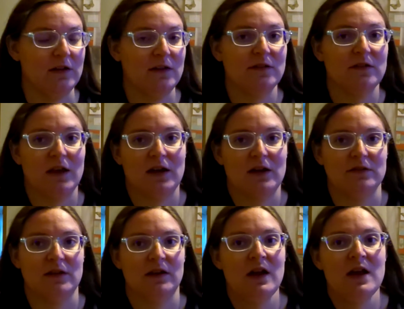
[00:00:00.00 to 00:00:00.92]
It's like I
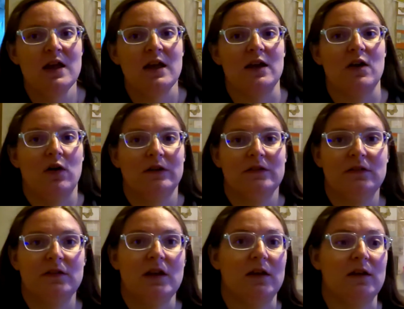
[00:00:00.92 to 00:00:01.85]
said,
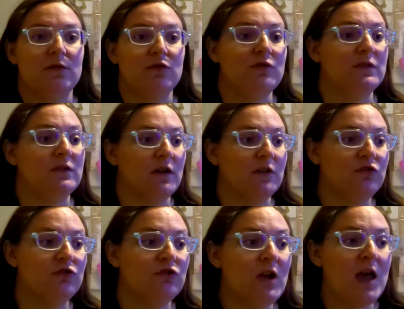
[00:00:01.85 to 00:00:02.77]
it gives you
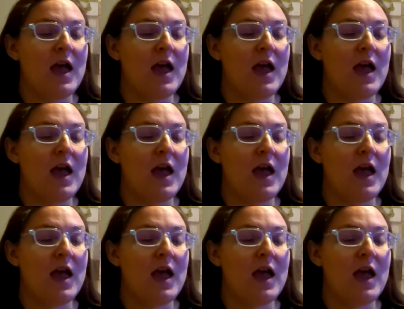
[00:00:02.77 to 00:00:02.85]
such